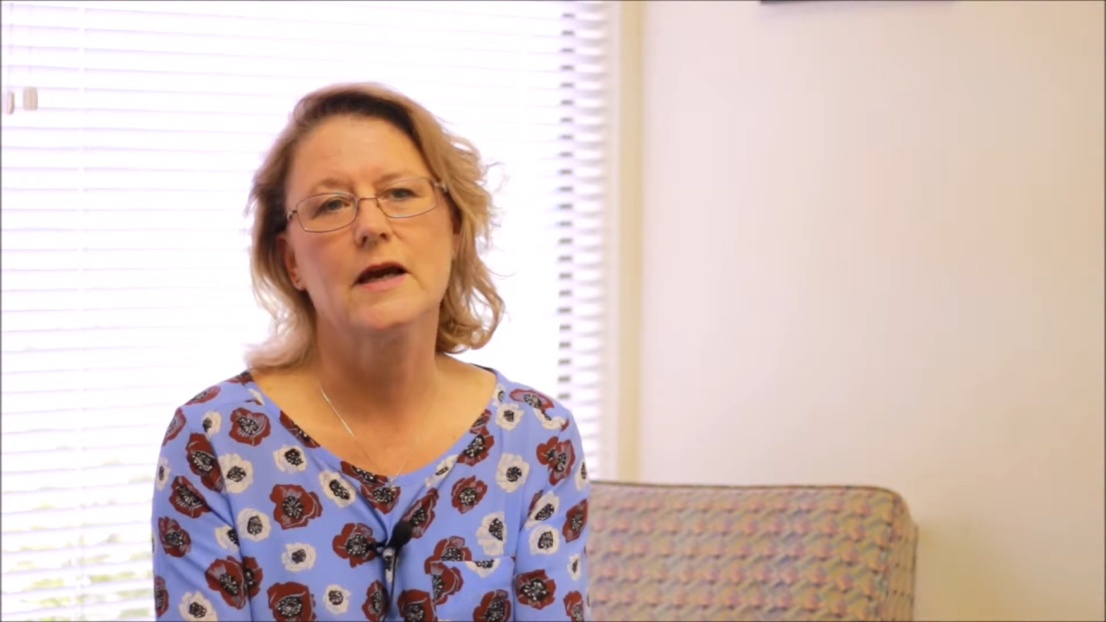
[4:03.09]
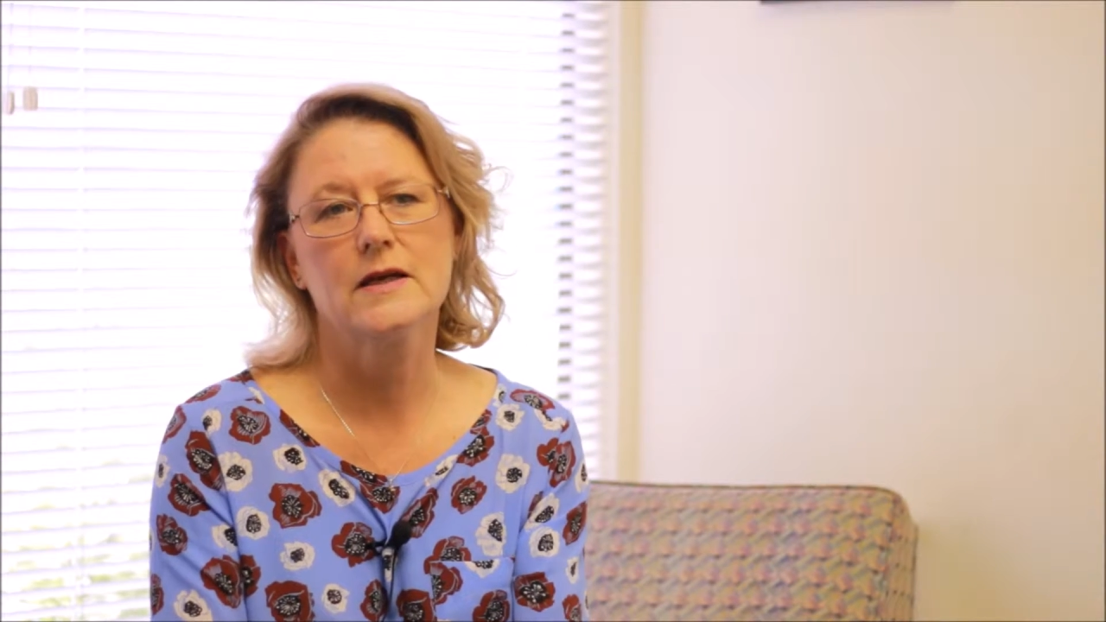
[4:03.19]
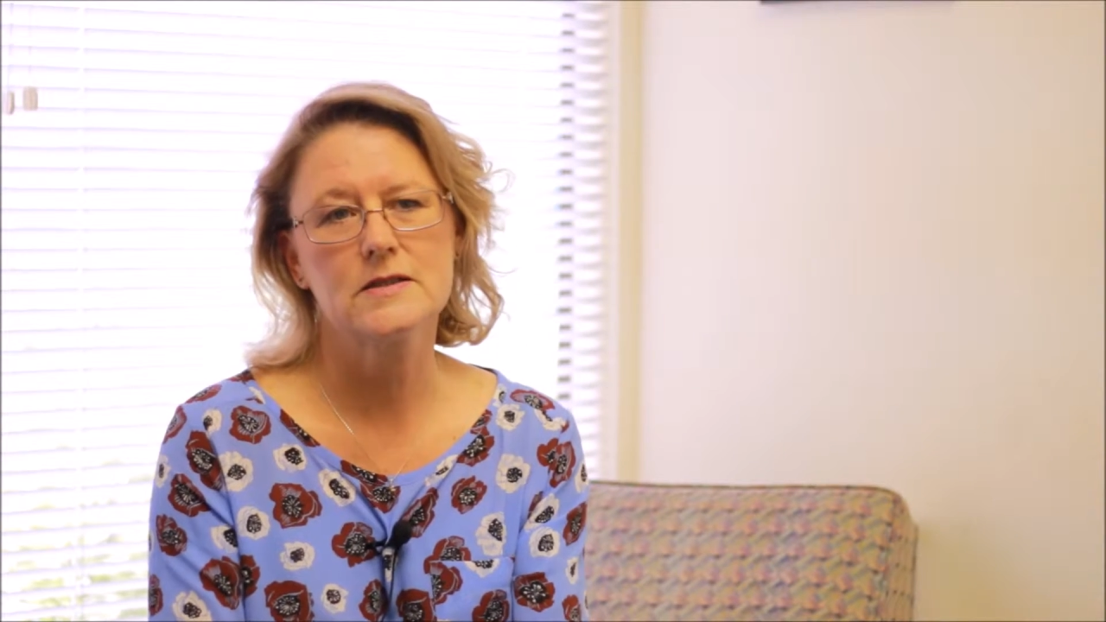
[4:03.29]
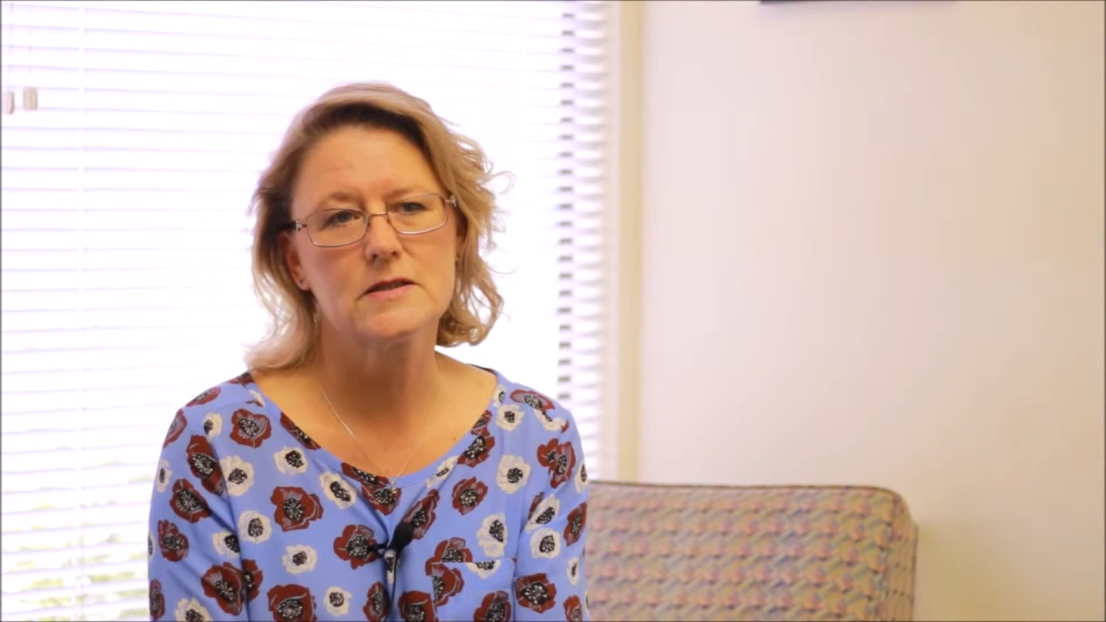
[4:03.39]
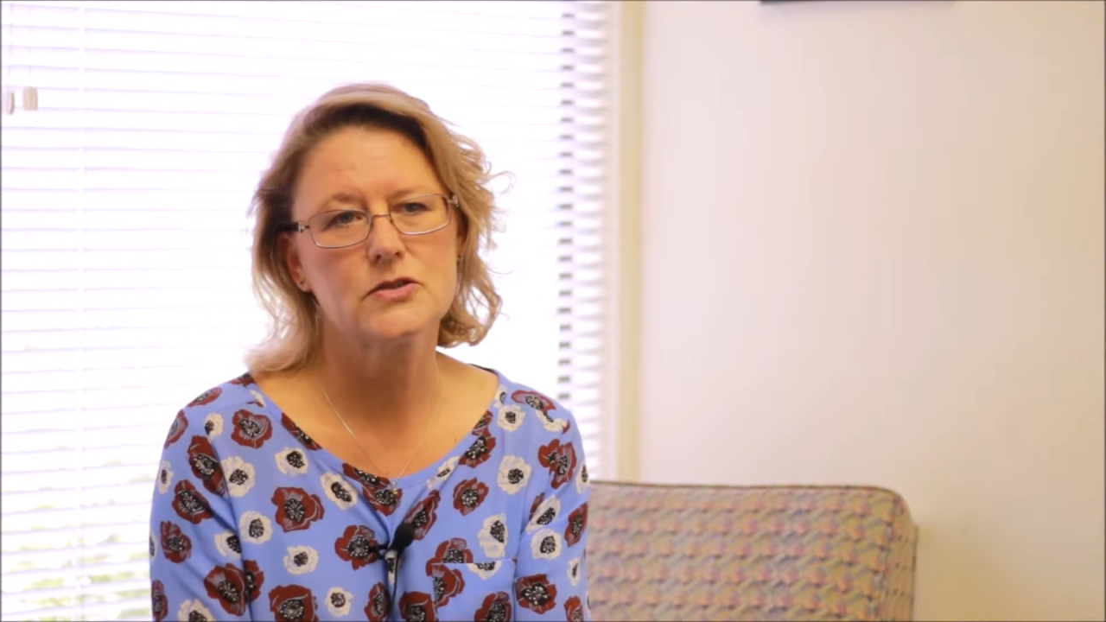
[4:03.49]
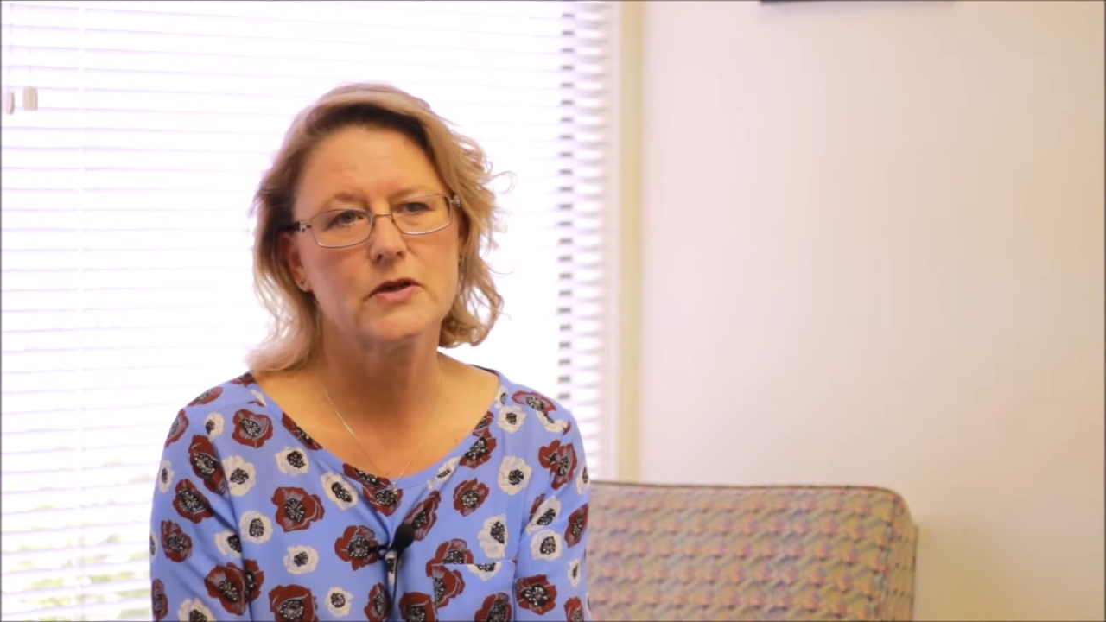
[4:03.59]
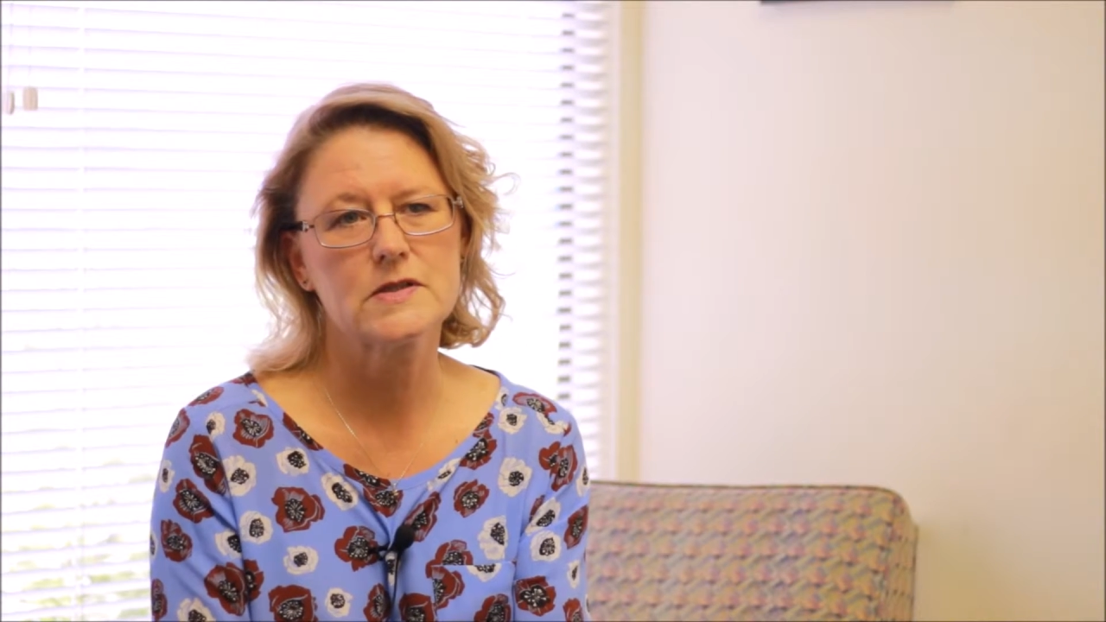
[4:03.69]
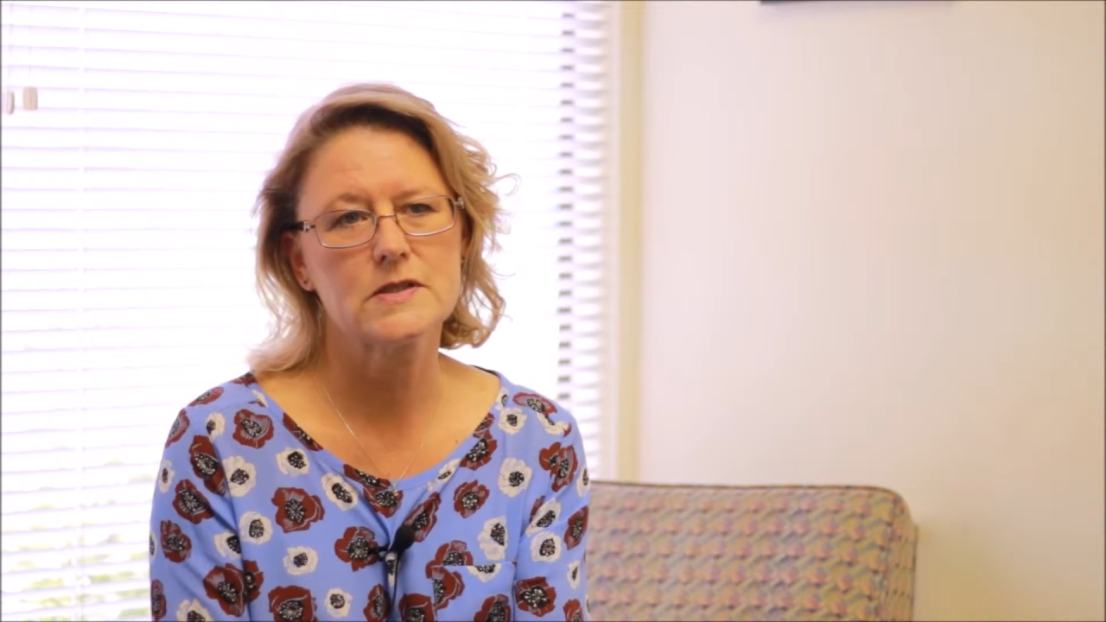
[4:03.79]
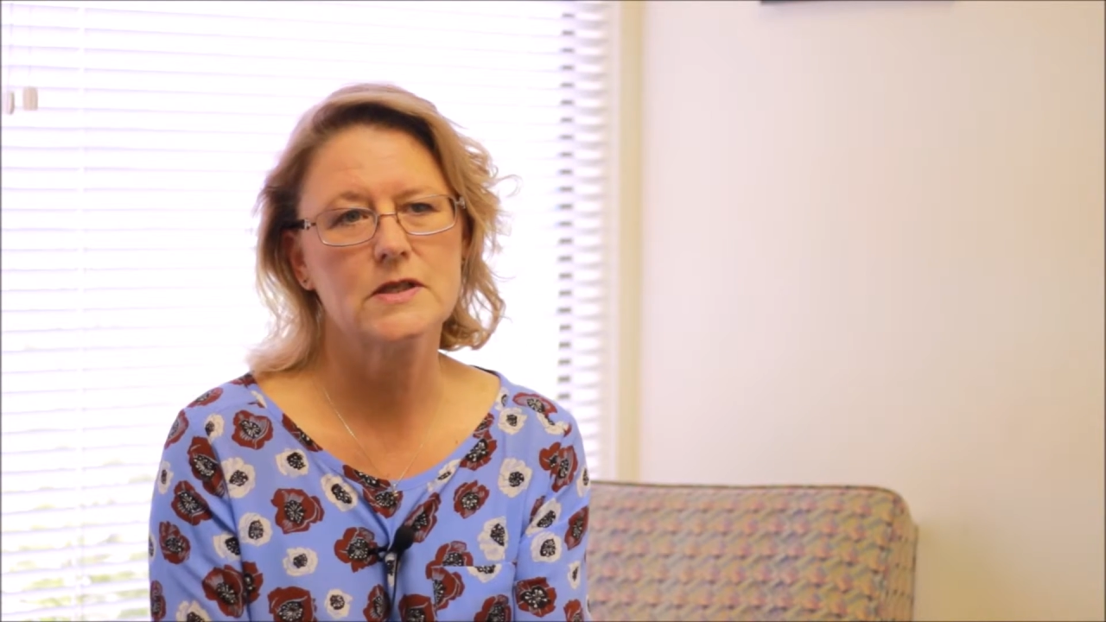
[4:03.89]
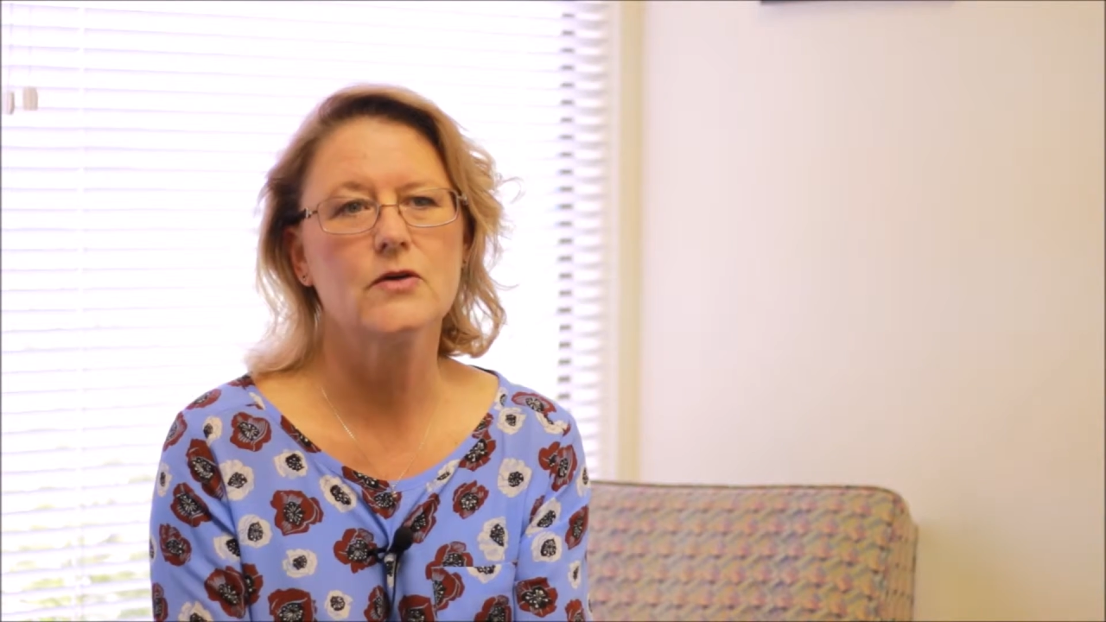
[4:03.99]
as the trustee